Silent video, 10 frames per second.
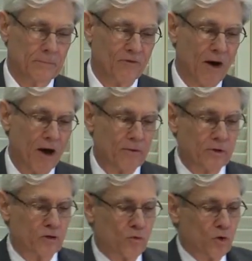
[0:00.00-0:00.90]
The
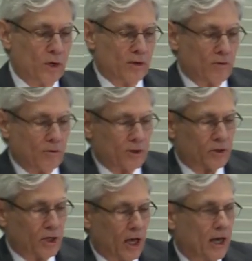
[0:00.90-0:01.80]
Father is ruling through the
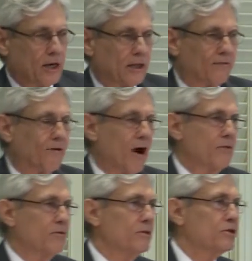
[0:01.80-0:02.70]
Son, and the
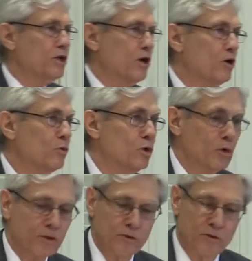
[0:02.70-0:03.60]
Father and the Son are
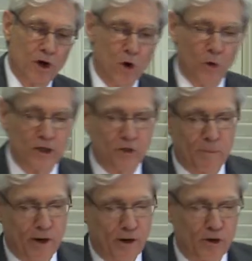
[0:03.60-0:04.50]
ruling through the Holy
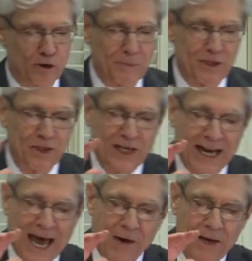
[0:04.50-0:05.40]
Spirit, who's been
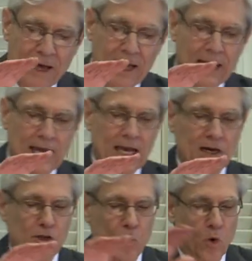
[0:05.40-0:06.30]
sent out
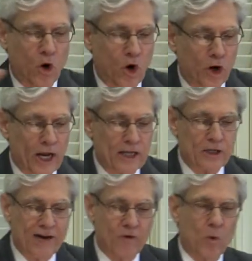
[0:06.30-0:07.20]
into the world and
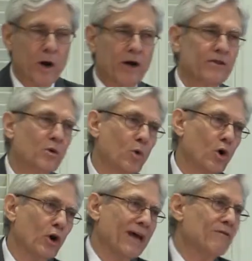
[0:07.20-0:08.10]
is everywhere in the
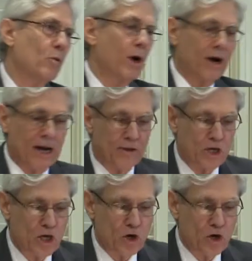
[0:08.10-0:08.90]
world, everywhere in the